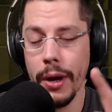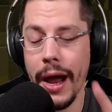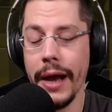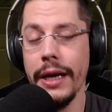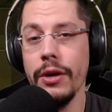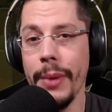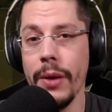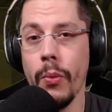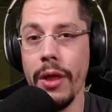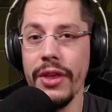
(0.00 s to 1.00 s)
I need to make
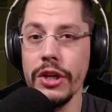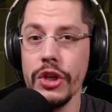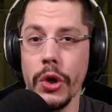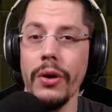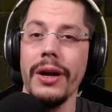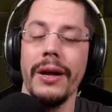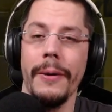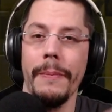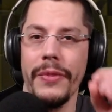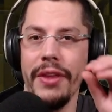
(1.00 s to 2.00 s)
one thing sure,
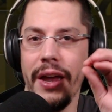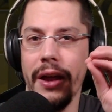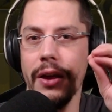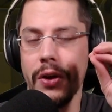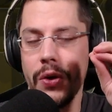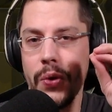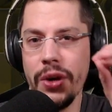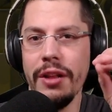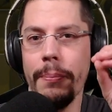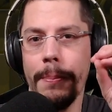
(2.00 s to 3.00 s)
the
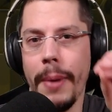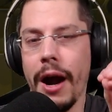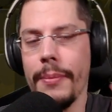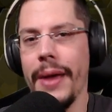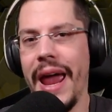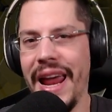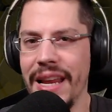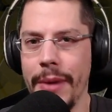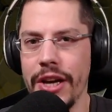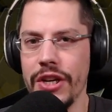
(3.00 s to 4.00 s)
crit barb
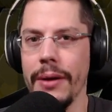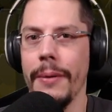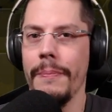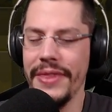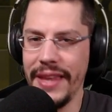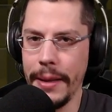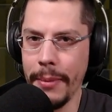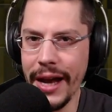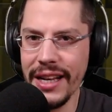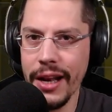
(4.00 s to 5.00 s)
animation, that
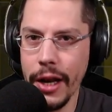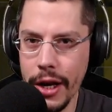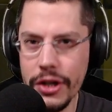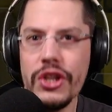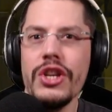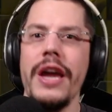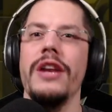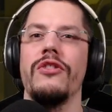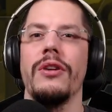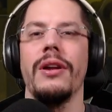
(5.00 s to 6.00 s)
might not
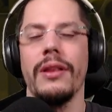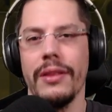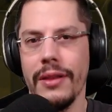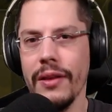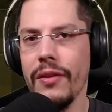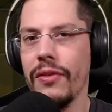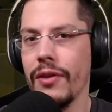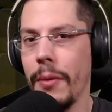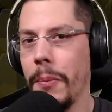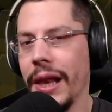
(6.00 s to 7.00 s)
change. This is
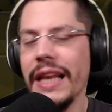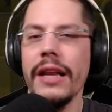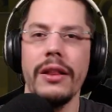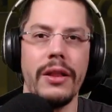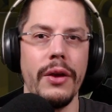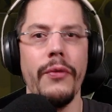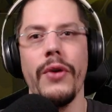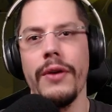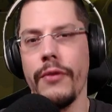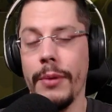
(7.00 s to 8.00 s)
completely
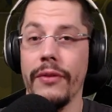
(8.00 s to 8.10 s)
different from that.